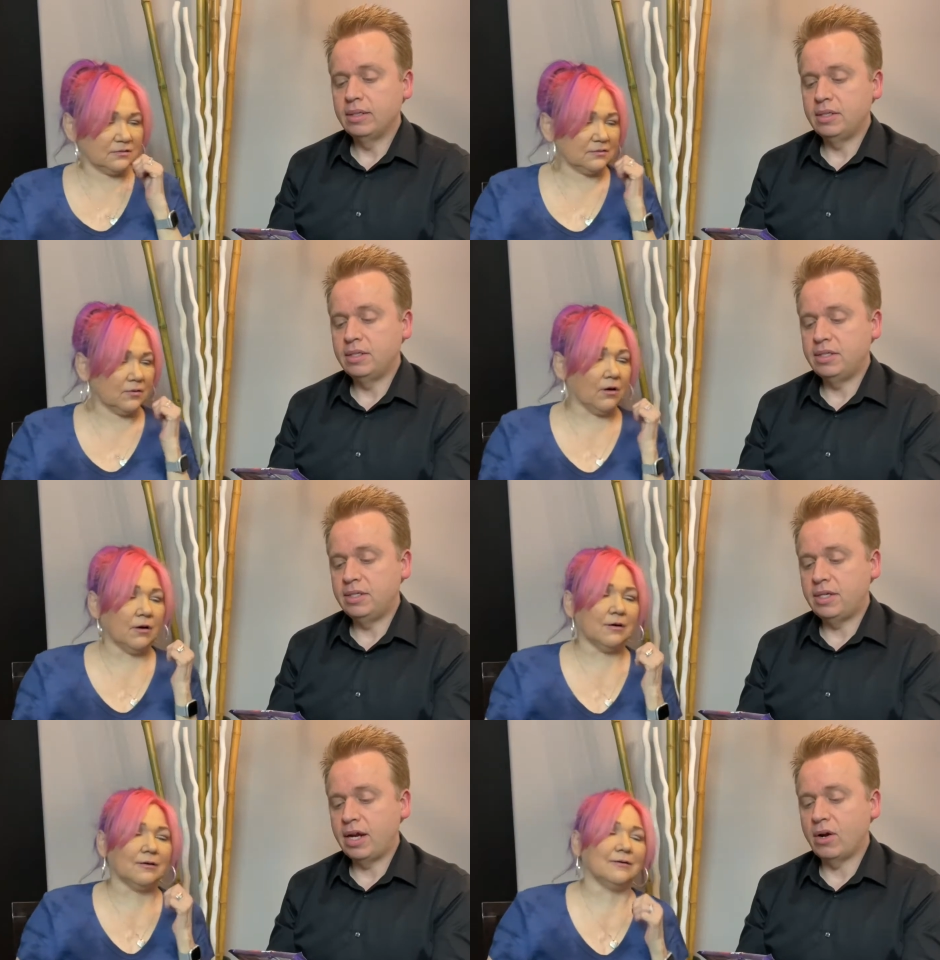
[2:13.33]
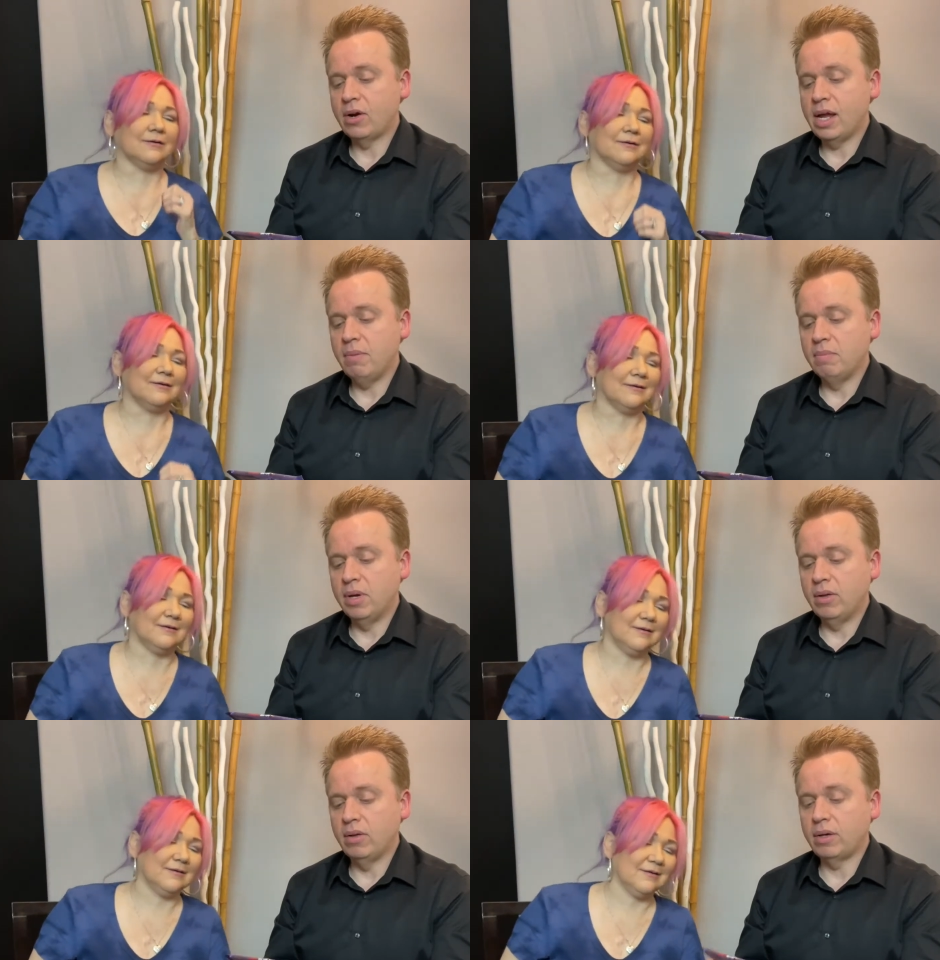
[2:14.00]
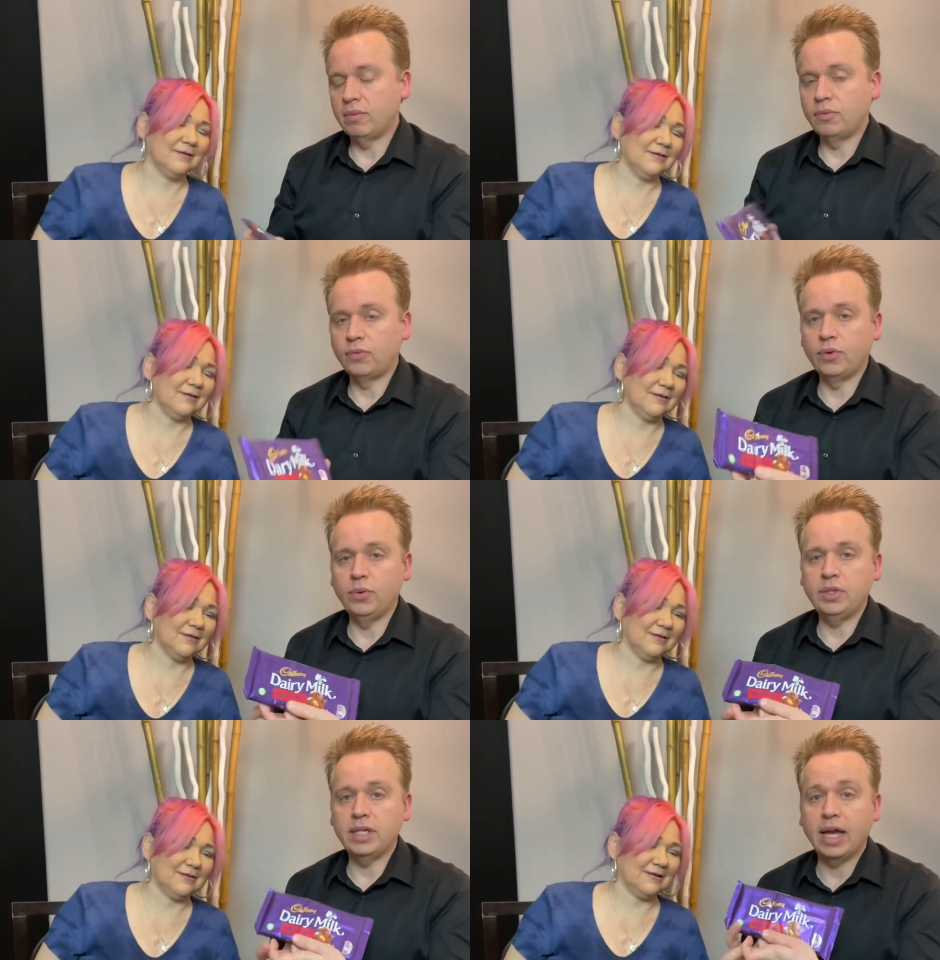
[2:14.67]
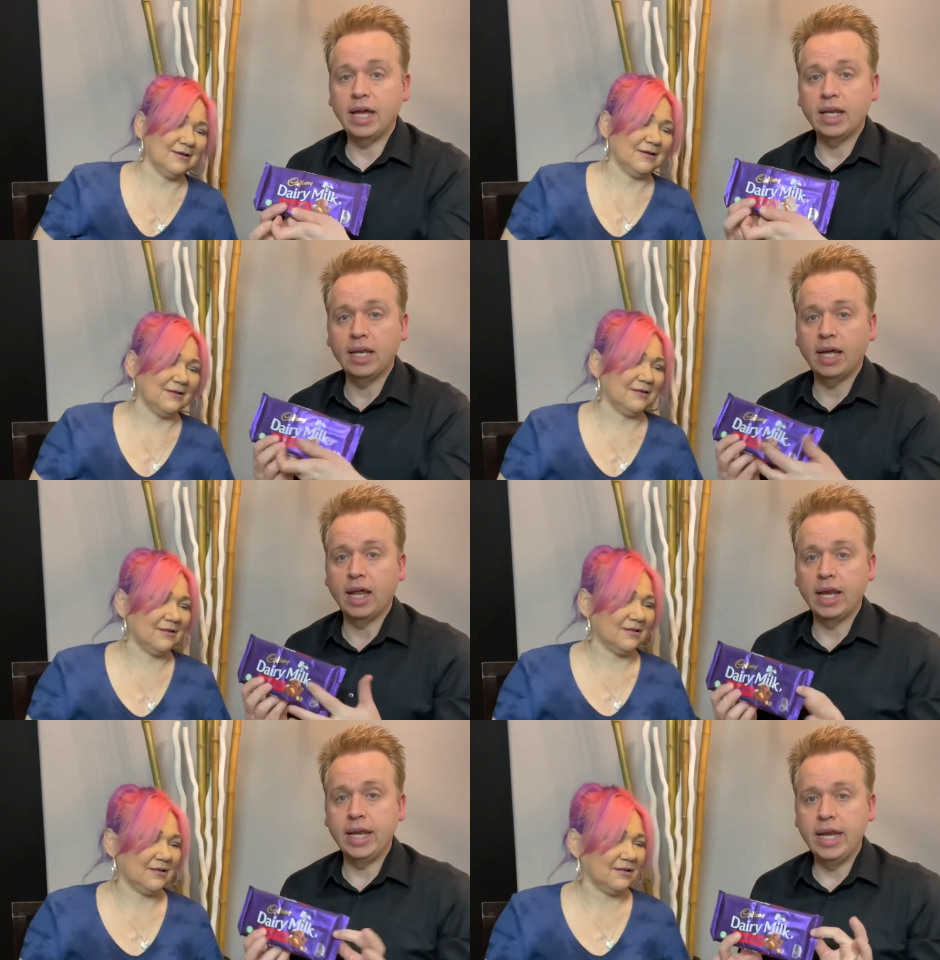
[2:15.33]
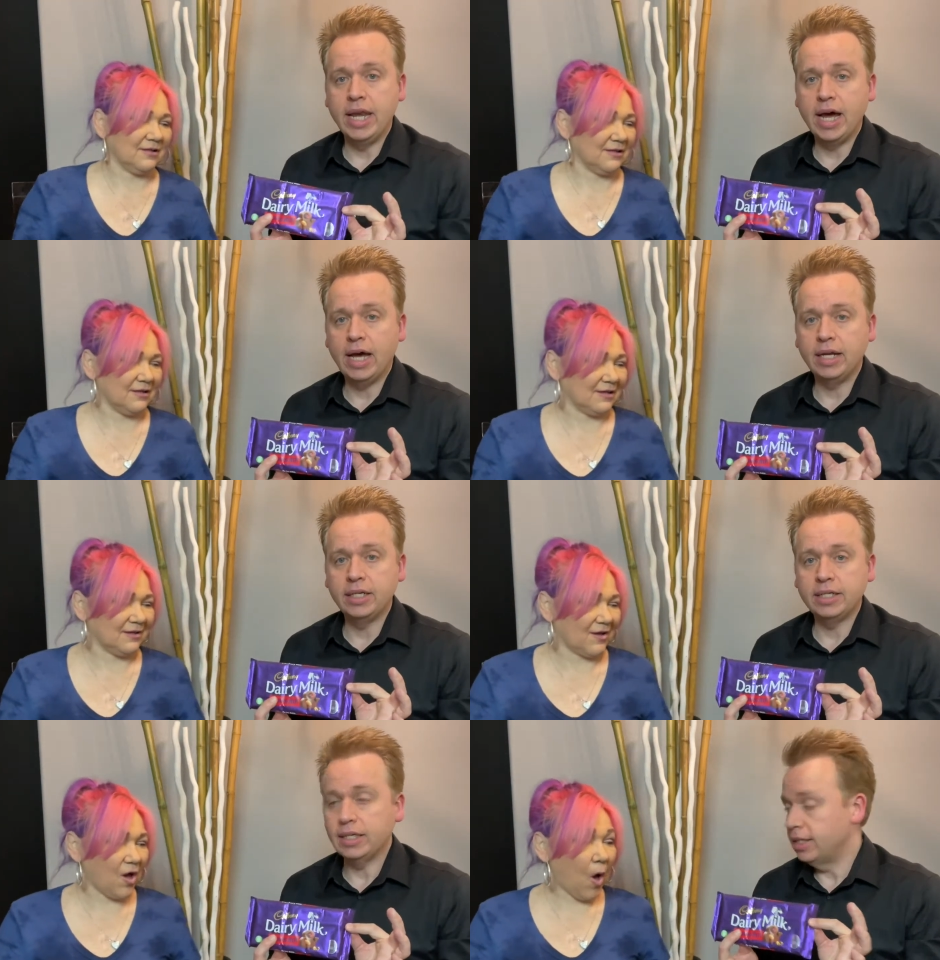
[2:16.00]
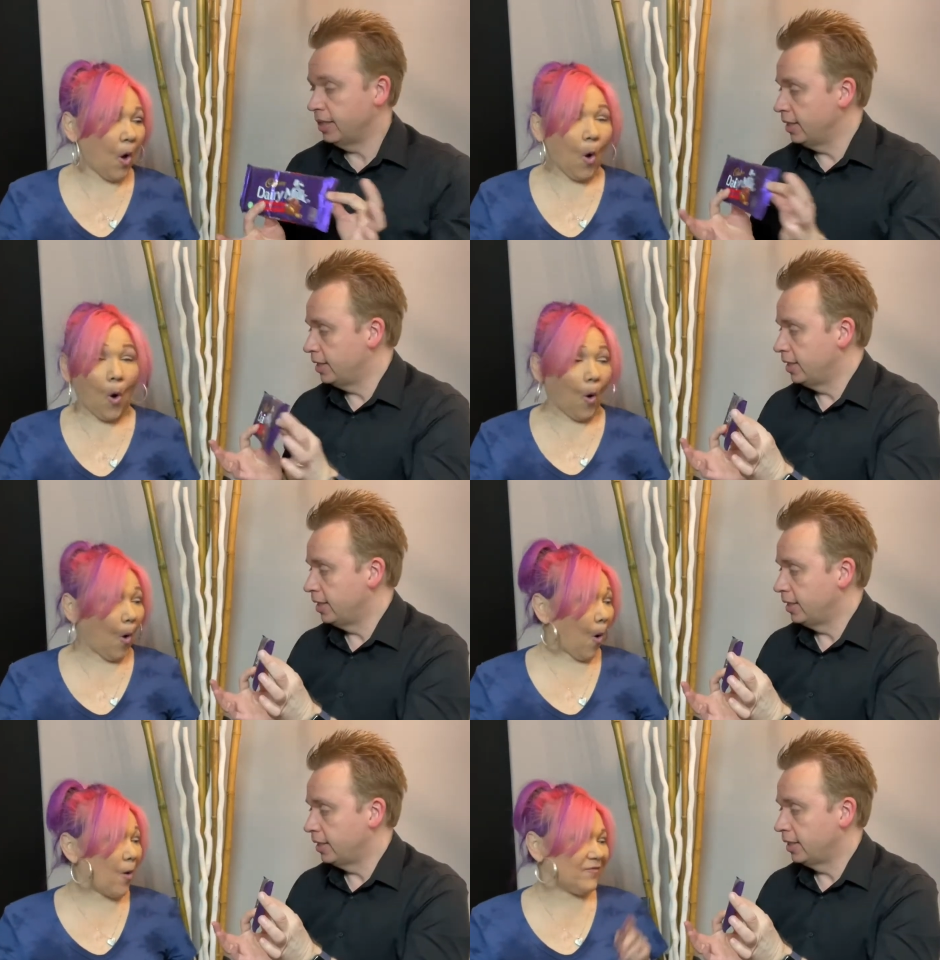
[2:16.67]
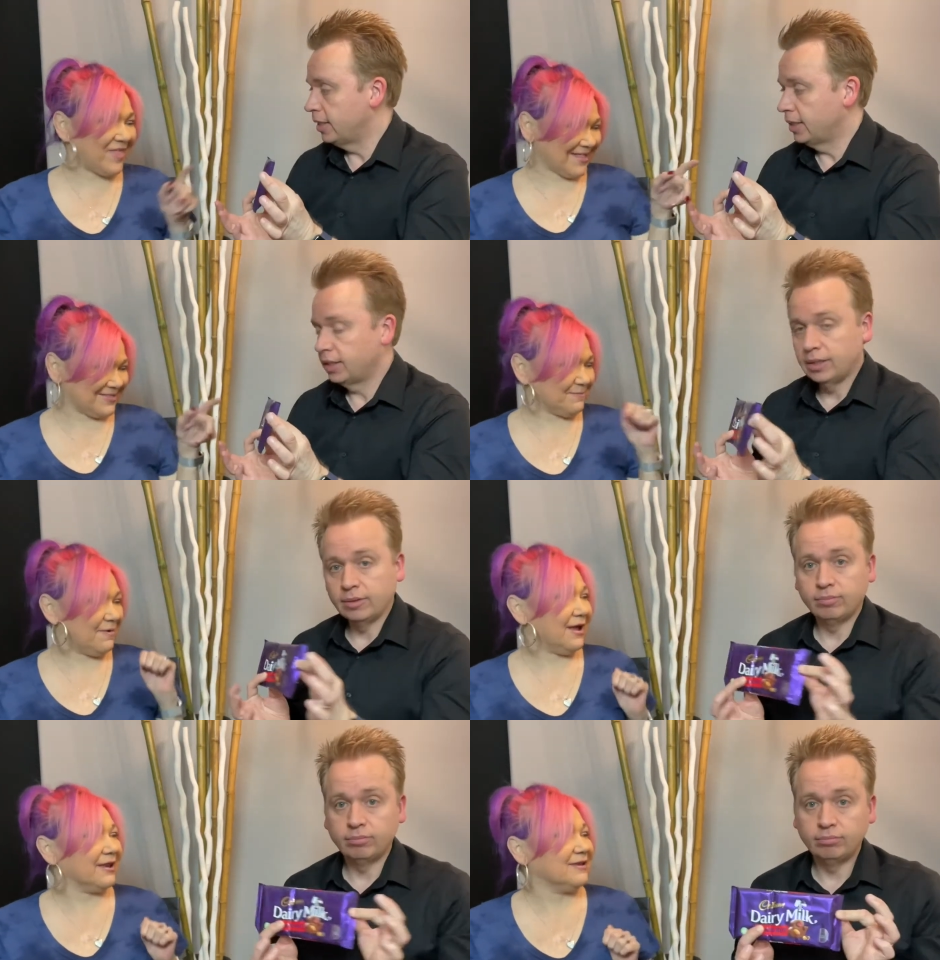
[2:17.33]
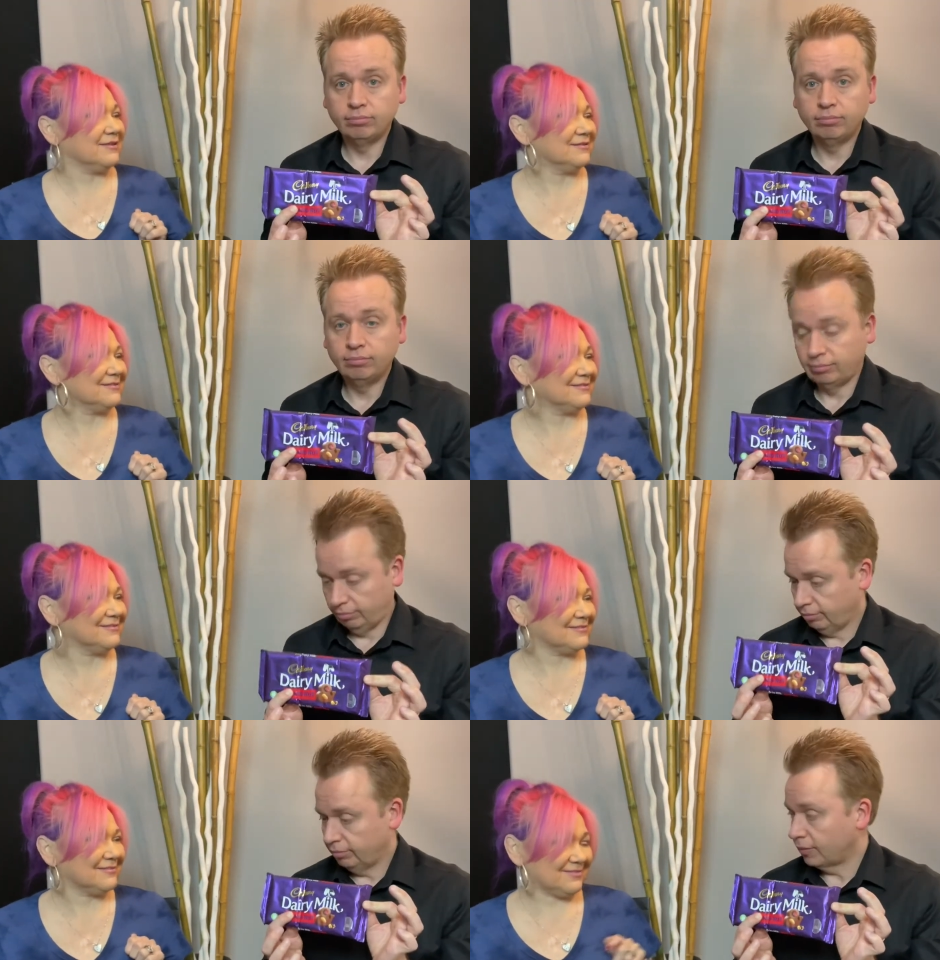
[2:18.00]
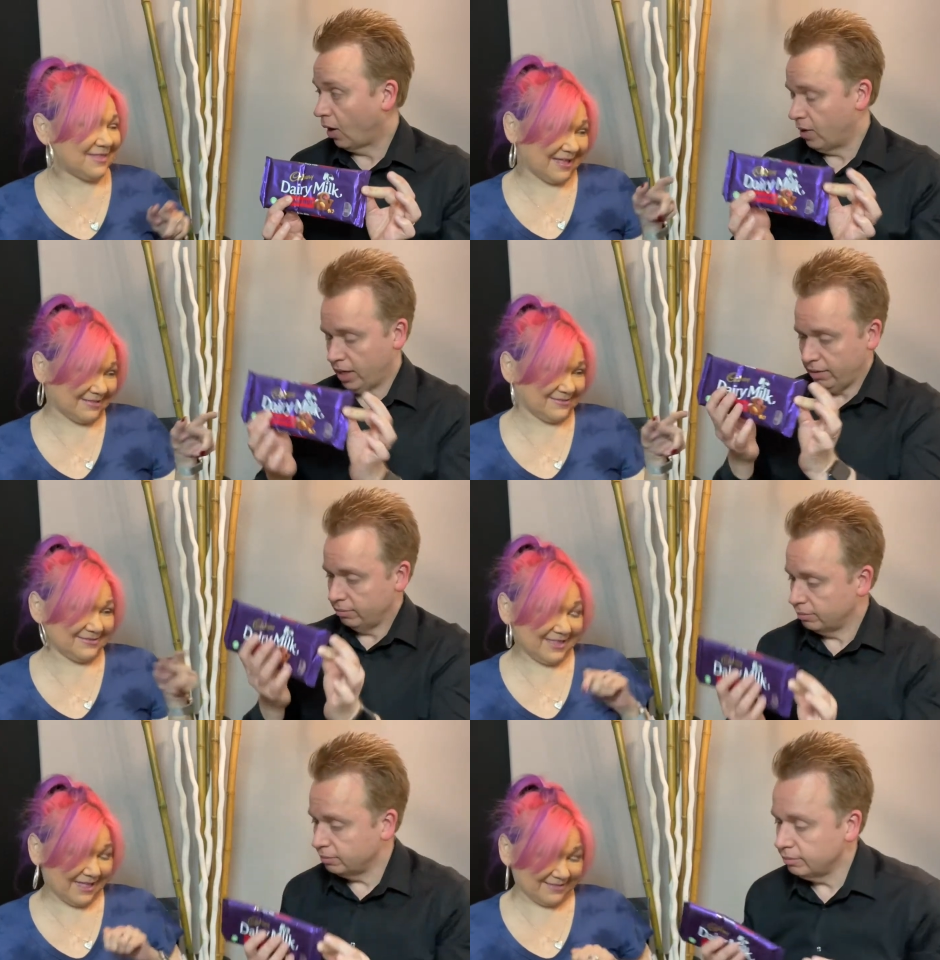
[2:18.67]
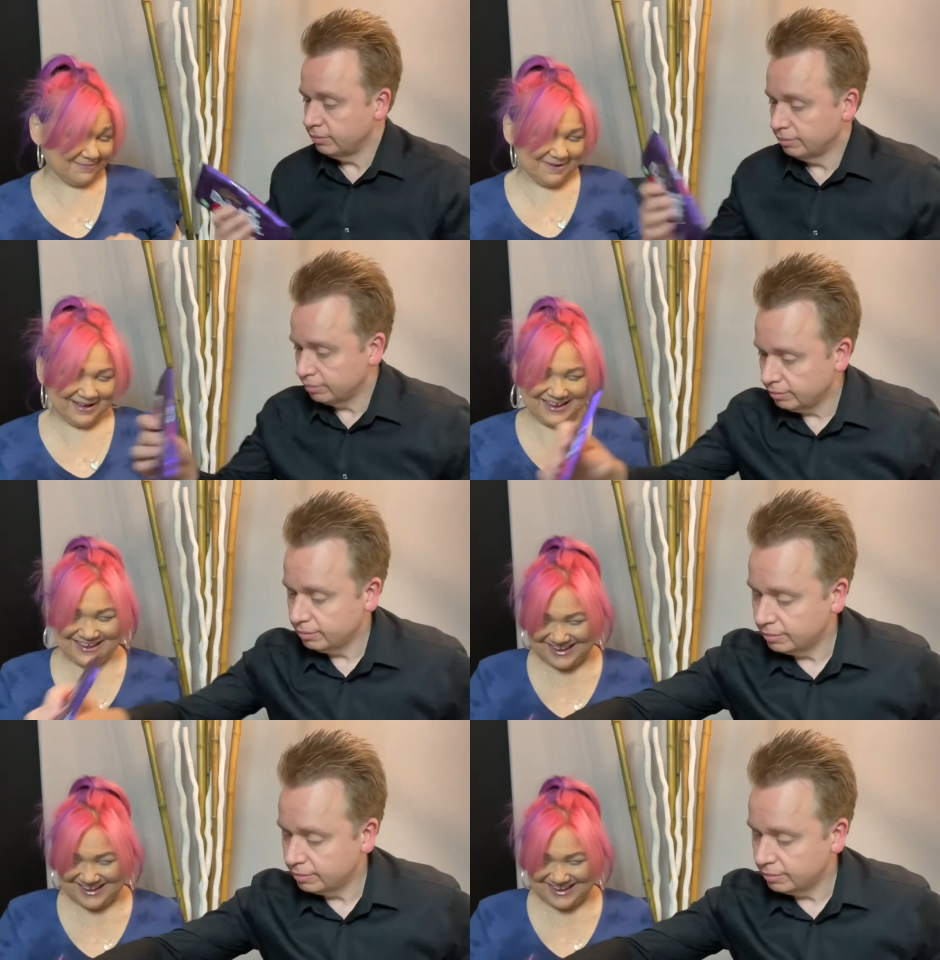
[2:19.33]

Speaker 1: Oh. Dairy, milk, fruit, and
Speaker 2: nut. That's mine. That's, okay. that's mine.